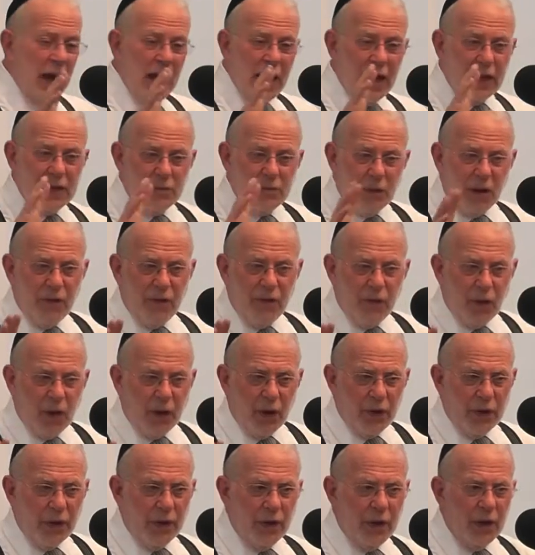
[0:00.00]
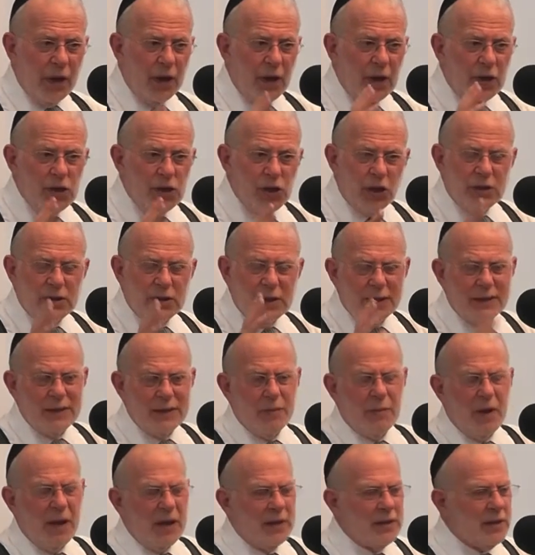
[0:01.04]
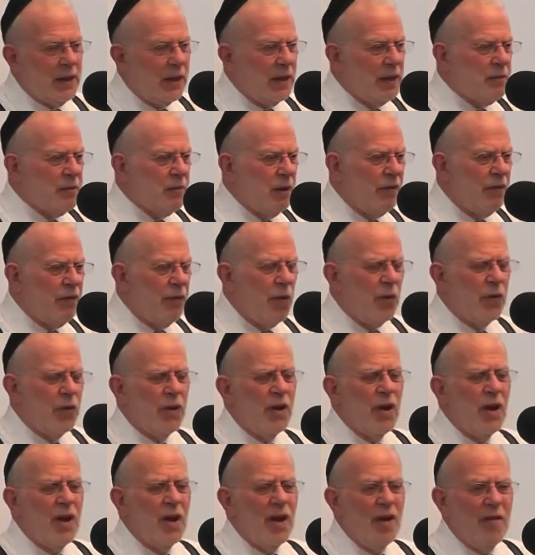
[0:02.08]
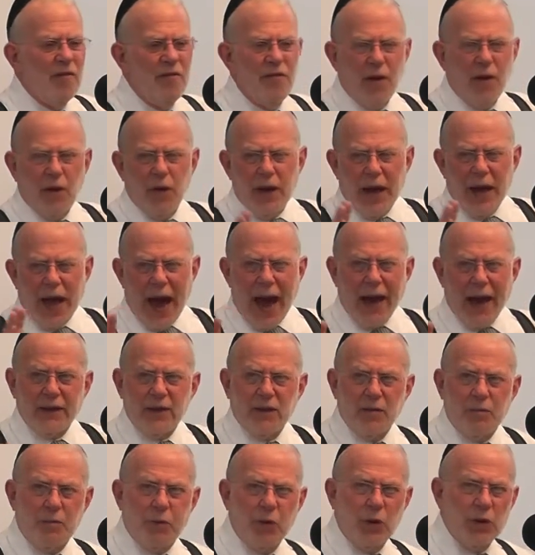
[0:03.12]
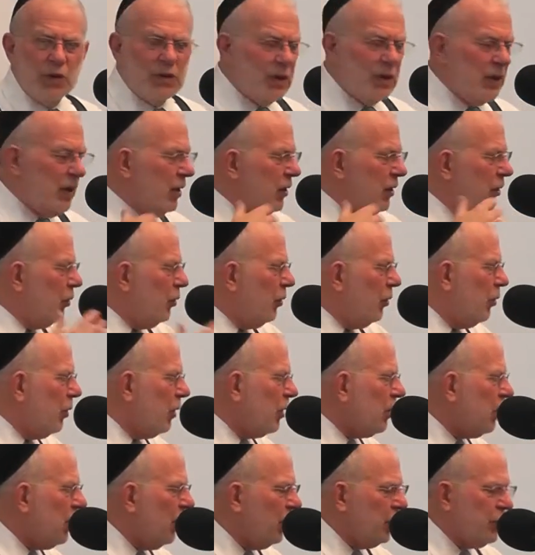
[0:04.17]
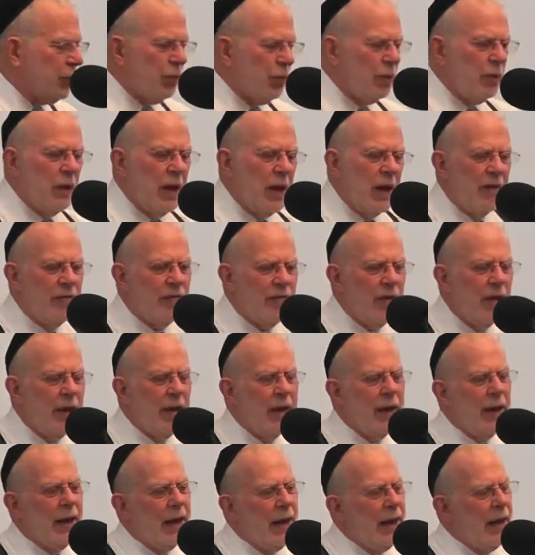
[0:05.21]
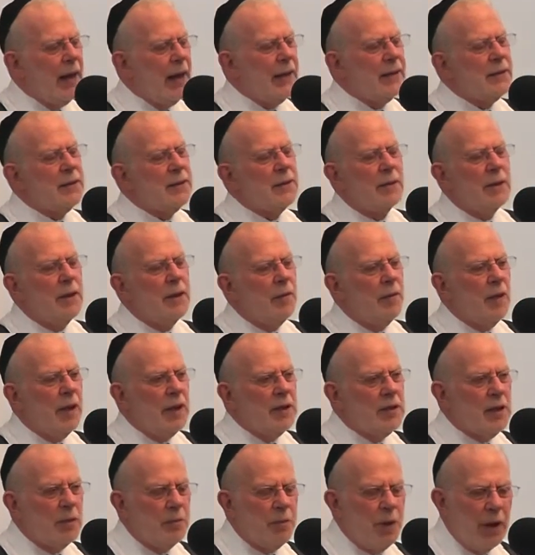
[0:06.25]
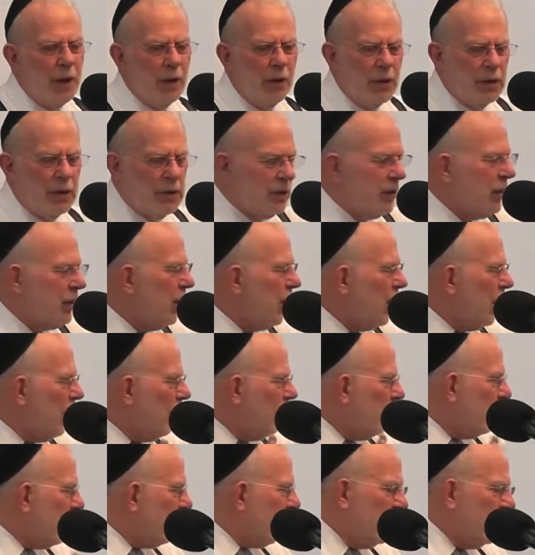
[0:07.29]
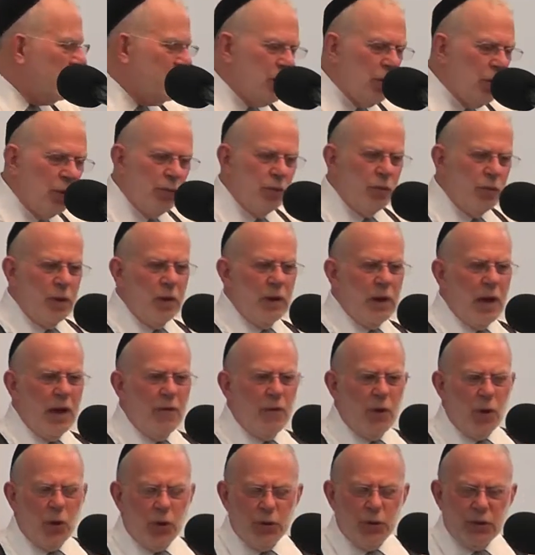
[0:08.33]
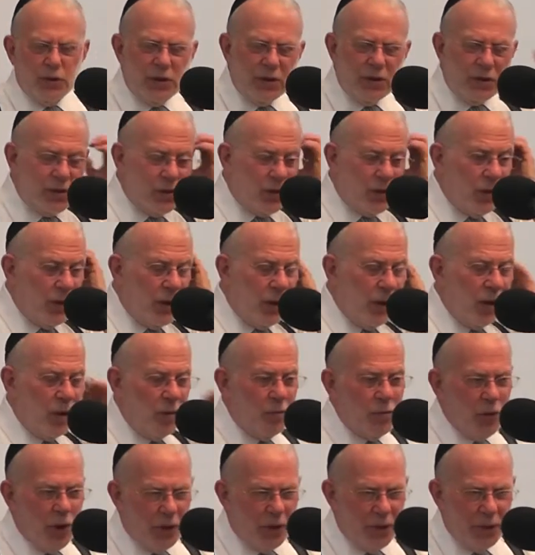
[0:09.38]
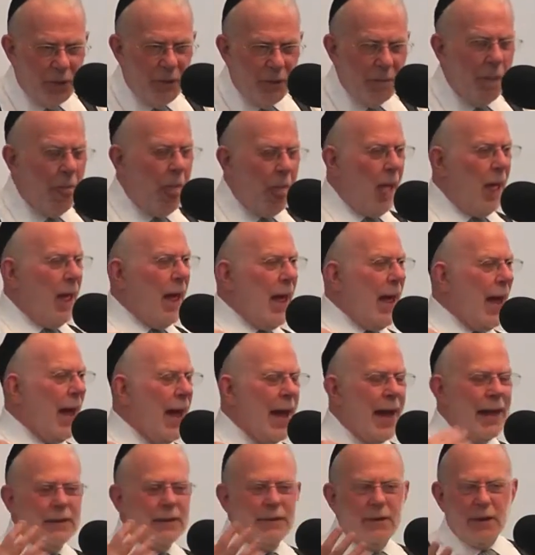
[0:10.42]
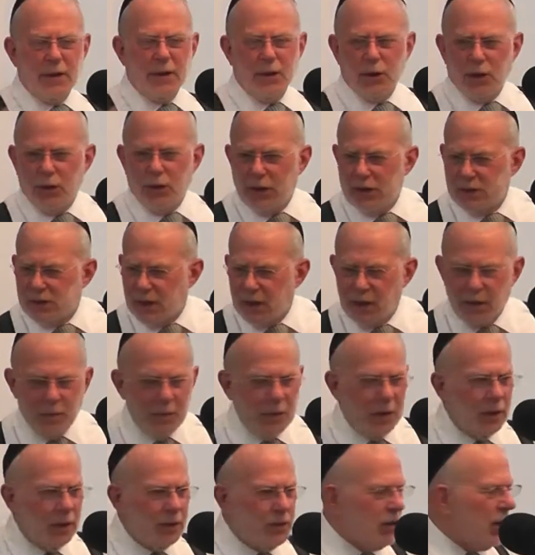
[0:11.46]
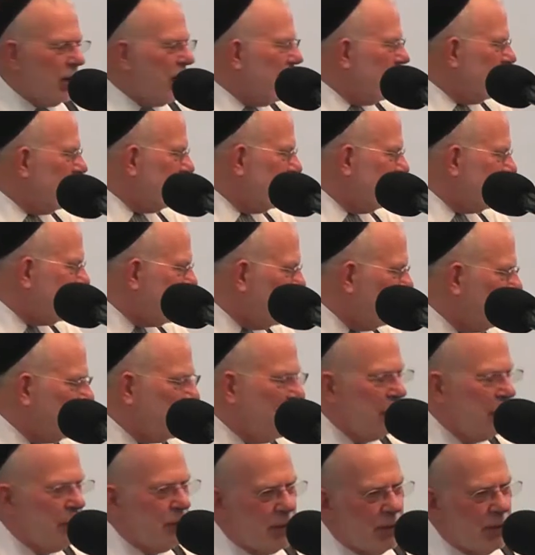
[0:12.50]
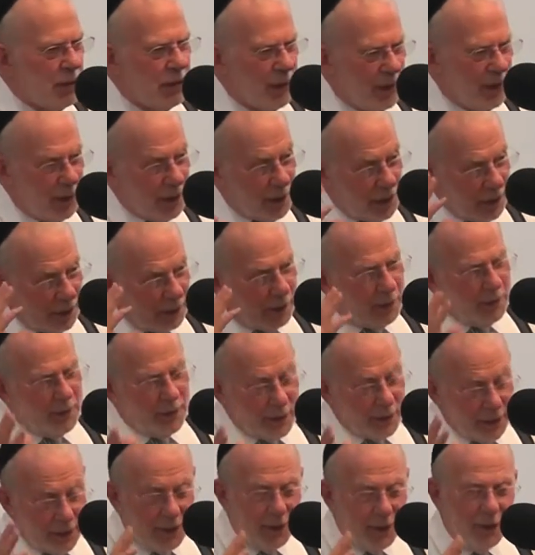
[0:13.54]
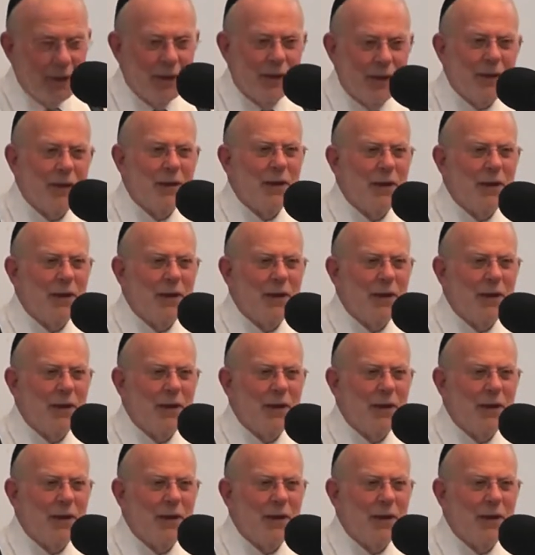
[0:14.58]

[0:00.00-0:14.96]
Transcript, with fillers: as my father. Just as amazing as my father. A very active person in New York cultural life and amazing parents with three children. I have an older sister, younger brother, and you know they say the middle child is sometimes uh, you know a little uh,